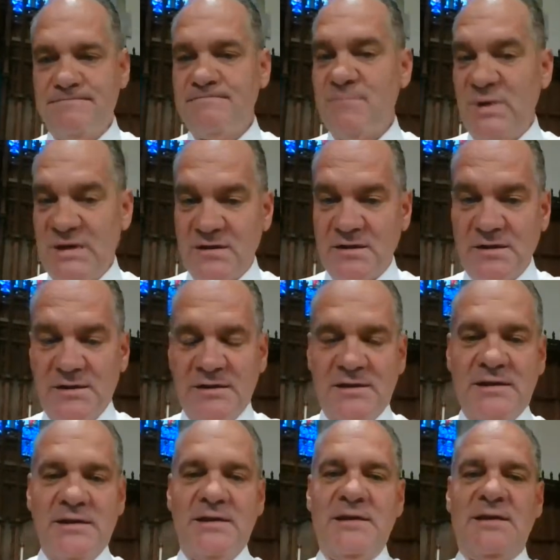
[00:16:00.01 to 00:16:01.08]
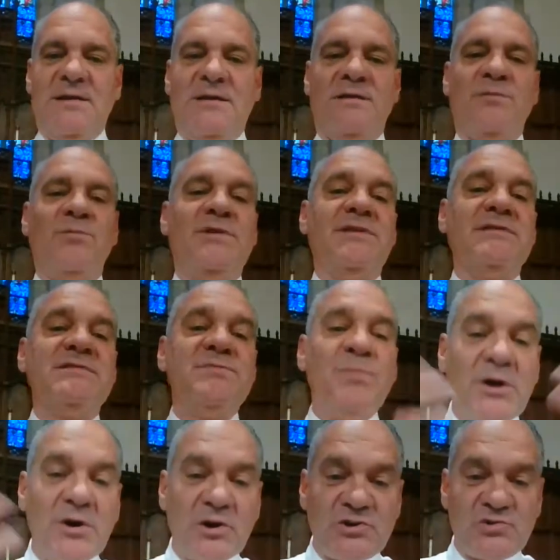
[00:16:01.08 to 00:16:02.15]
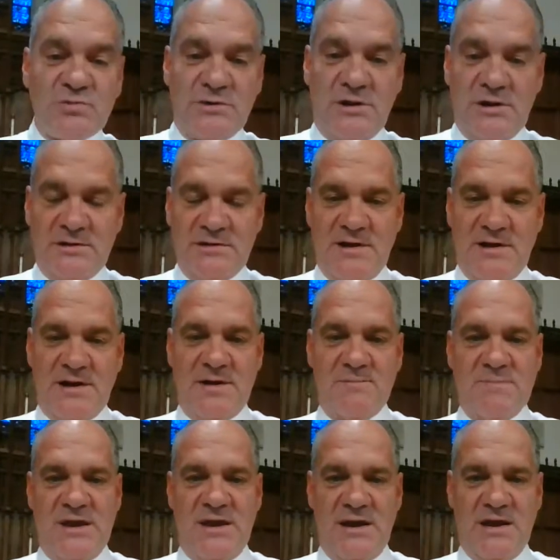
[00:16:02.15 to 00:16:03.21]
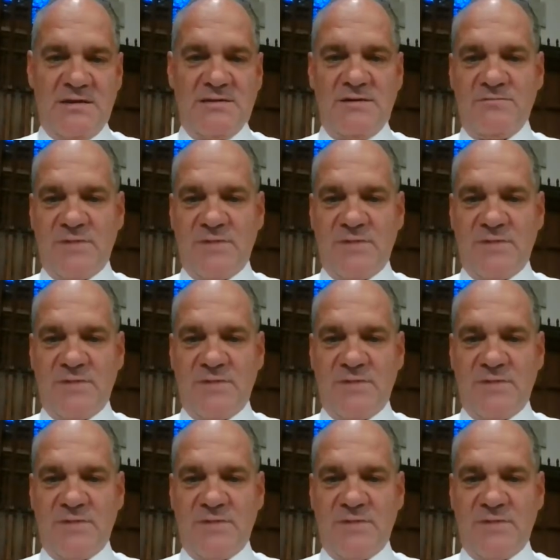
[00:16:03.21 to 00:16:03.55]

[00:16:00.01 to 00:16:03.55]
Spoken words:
meal with a spiritual meaning